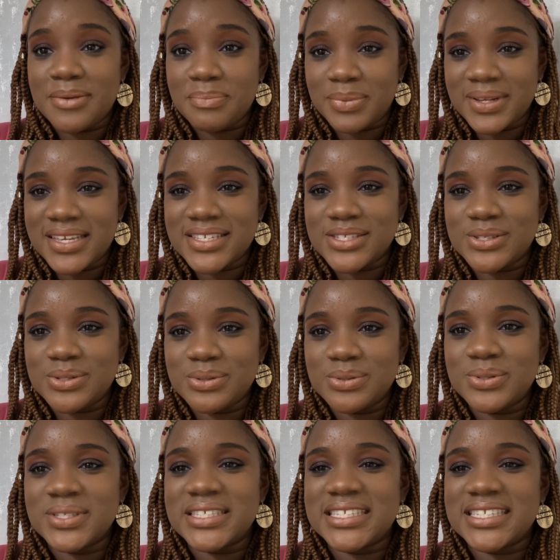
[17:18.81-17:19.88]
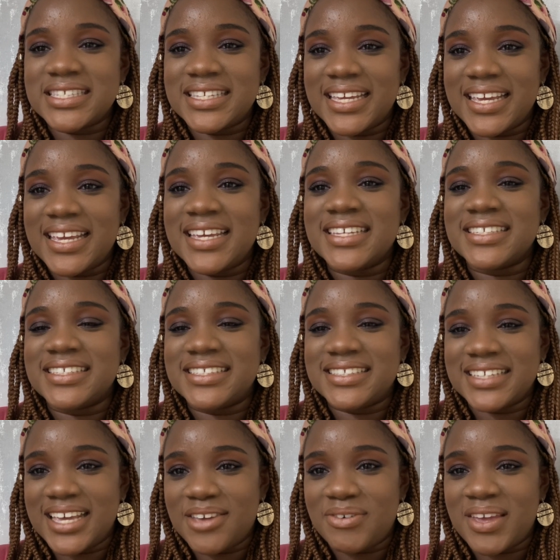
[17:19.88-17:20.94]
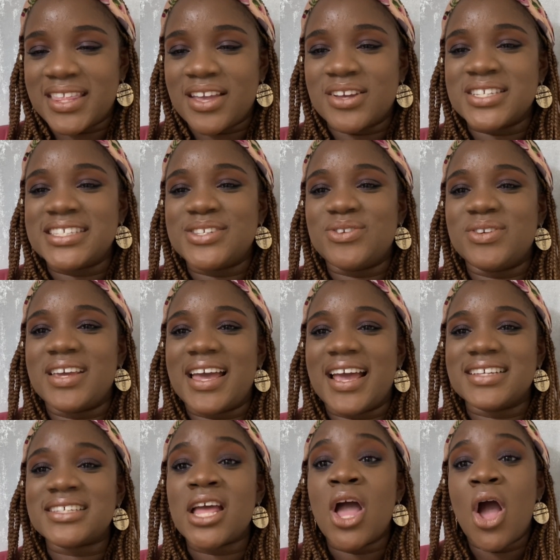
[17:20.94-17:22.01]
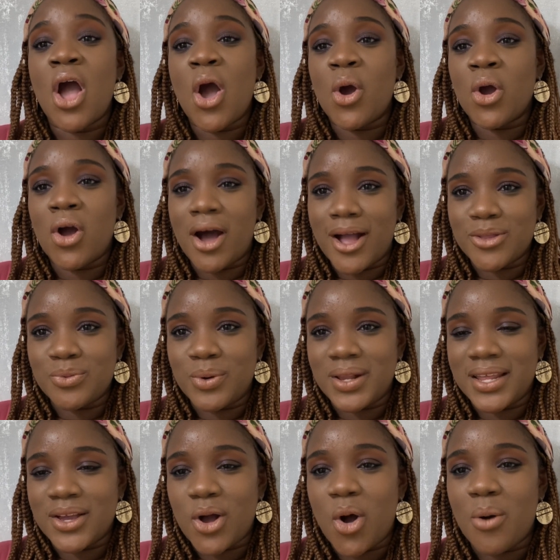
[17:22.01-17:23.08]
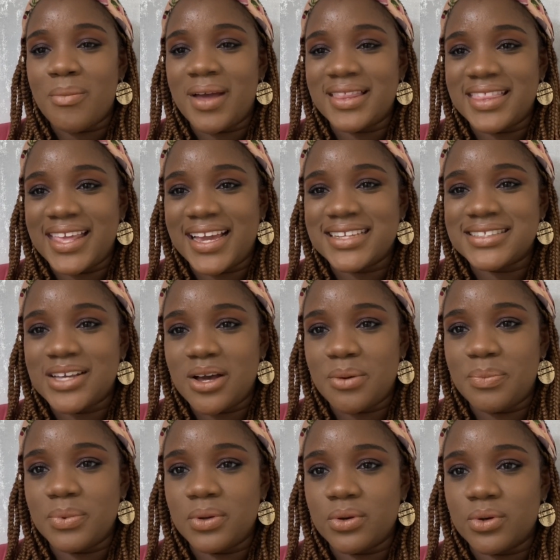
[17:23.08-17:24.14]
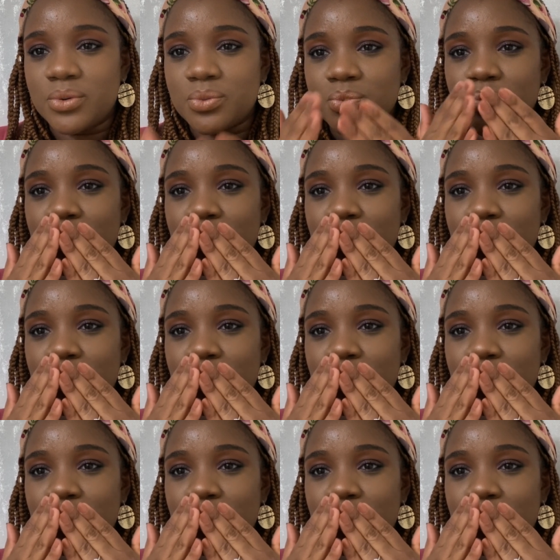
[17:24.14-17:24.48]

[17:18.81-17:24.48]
And please do stay safe, and I'll see you guys, God willing, on my next upload.